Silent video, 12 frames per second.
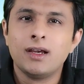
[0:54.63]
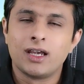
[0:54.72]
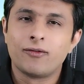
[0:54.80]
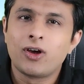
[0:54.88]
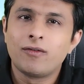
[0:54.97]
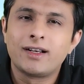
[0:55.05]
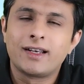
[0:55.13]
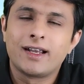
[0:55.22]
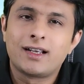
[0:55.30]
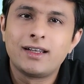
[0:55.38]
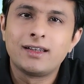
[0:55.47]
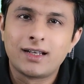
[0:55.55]
if you have a
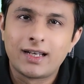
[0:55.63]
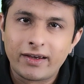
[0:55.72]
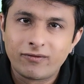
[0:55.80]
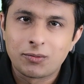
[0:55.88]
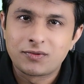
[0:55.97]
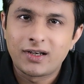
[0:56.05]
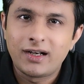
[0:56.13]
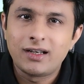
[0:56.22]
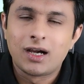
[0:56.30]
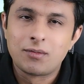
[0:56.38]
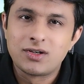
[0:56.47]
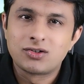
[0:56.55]
data in the live website,
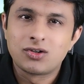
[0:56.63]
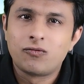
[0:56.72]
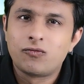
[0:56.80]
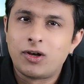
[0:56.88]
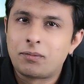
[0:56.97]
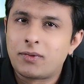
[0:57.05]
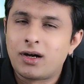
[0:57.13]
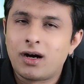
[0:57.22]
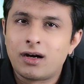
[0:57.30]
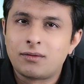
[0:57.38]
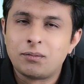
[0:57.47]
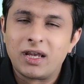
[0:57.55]
Amazon,
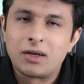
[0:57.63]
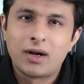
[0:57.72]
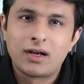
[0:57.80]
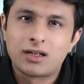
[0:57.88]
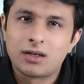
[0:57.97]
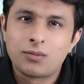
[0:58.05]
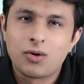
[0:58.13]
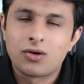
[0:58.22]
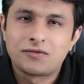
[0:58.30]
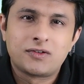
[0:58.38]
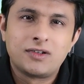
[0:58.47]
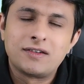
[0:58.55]
Flipkart, Make My Trip, or
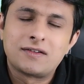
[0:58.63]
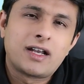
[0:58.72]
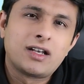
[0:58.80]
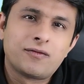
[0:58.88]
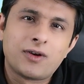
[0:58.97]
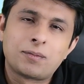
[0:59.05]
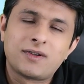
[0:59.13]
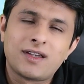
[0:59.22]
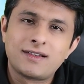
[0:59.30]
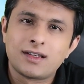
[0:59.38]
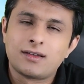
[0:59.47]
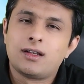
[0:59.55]
this kind of
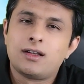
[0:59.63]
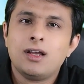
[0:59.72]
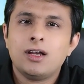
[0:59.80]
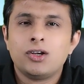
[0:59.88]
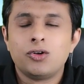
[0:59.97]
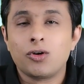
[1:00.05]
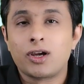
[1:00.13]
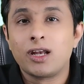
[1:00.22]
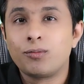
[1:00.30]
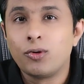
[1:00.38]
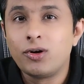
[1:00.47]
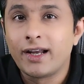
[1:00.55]
websites are there, you can pull